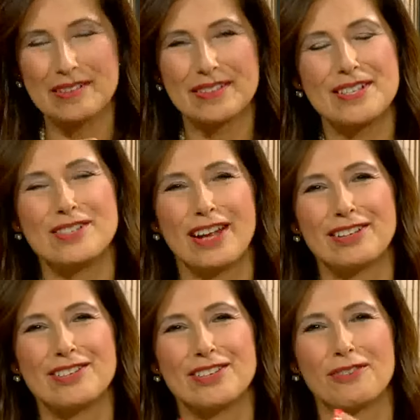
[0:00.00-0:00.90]

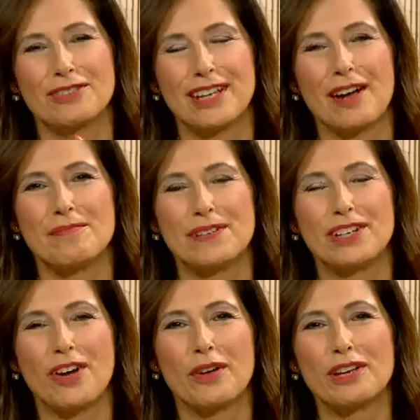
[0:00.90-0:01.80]
strategy of the company
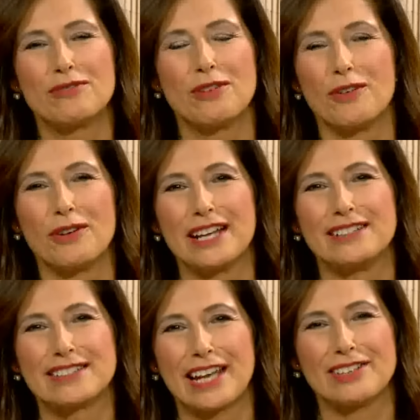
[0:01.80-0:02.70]
going forward,
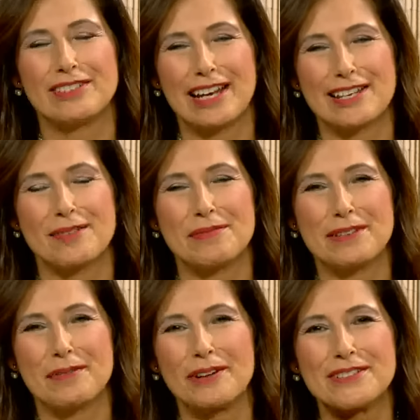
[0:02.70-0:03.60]
can you tell us a bit
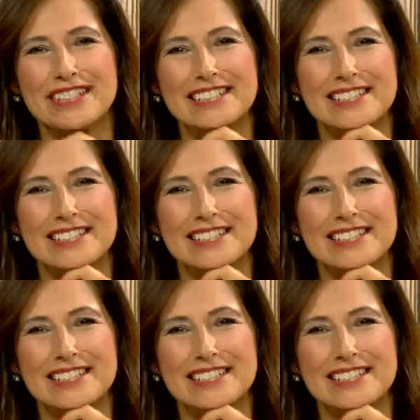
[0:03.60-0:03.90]
about it?